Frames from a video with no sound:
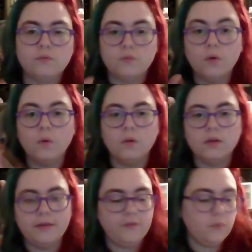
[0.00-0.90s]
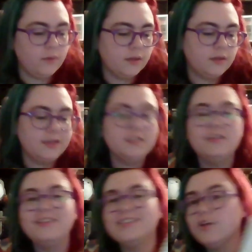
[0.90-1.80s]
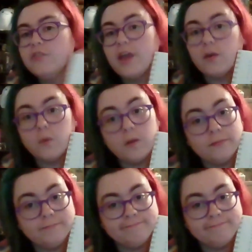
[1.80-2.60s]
role, if you will, is the self-care role.